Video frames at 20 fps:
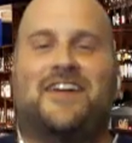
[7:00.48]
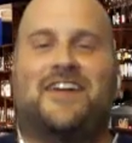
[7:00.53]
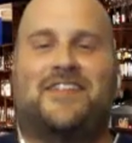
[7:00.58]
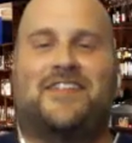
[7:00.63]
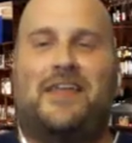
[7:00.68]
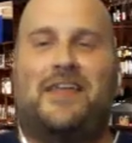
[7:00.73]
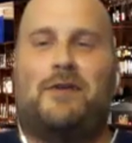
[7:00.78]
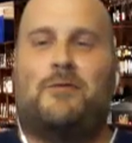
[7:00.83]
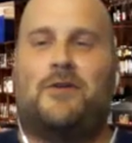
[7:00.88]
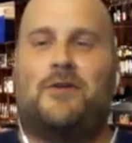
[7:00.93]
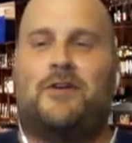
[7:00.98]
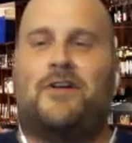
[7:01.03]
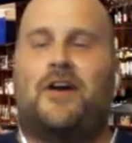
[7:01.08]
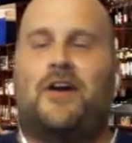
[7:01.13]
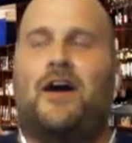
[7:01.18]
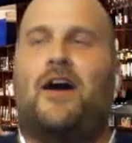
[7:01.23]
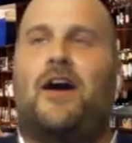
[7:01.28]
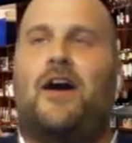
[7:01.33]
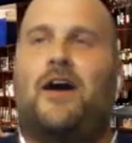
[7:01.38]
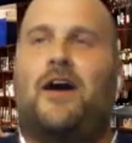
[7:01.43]
they were
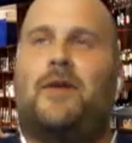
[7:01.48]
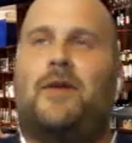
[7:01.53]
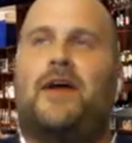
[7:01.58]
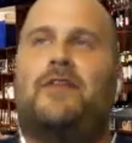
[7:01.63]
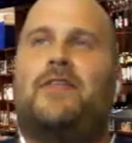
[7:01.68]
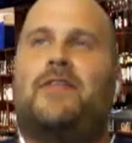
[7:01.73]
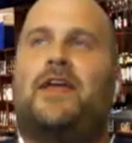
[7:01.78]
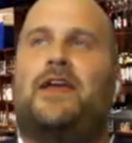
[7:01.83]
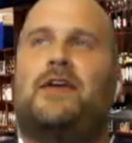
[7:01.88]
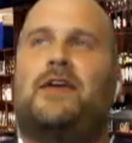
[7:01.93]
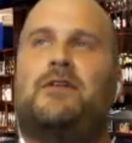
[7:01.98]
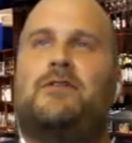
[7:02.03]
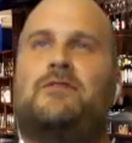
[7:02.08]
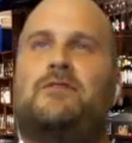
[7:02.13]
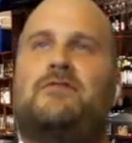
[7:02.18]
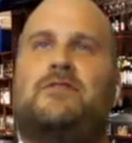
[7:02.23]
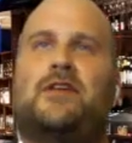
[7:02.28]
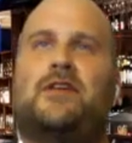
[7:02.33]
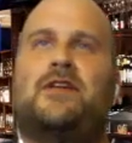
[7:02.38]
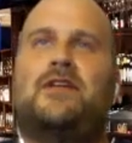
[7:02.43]
and they
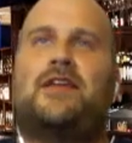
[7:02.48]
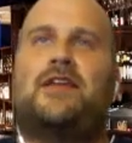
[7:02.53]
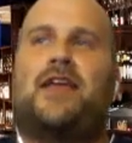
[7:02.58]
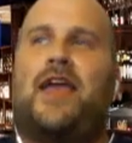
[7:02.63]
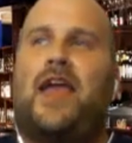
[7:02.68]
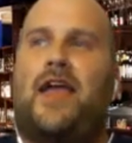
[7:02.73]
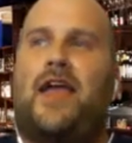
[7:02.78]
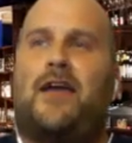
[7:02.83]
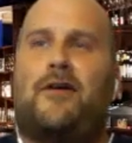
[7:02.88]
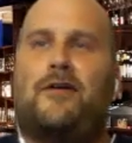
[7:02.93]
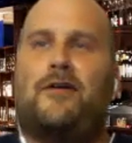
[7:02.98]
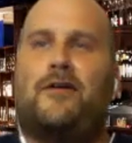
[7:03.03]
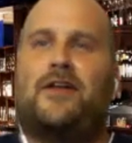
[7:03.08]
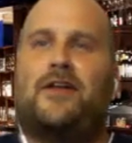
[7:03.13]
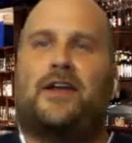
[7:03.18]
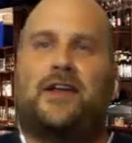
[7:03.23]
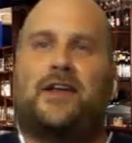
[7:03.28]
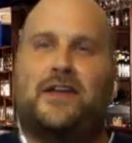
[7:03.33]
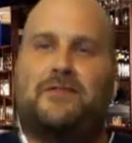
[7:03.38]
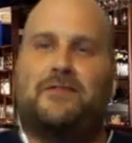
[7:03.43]
didn't care
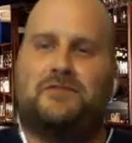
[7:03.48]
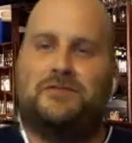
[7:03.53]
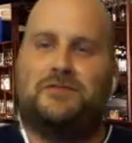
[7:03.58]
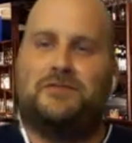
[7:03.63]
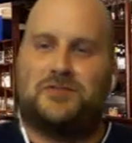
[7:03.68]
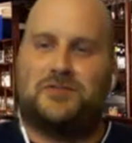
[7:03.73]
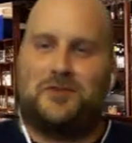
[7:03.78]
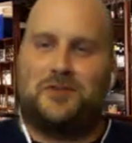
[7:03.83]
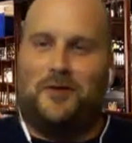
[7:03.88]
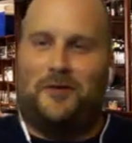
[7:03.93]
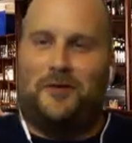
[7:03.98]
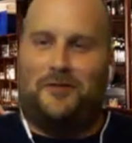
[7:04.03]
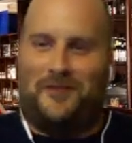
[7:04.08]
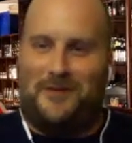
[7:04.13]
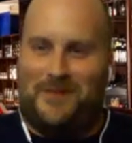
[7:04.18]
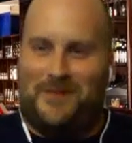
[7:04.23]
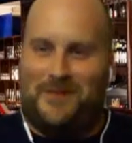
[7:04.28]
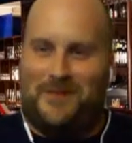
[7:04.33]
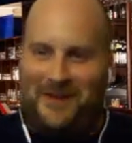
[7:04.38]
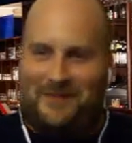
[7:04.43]
like if you stole
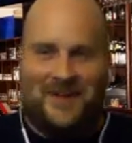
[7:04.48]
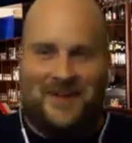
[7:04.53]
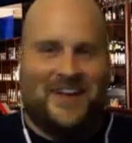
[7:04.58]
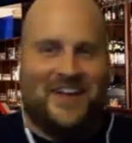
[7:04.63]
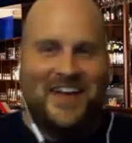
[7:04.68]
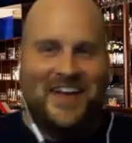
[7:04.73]
from them.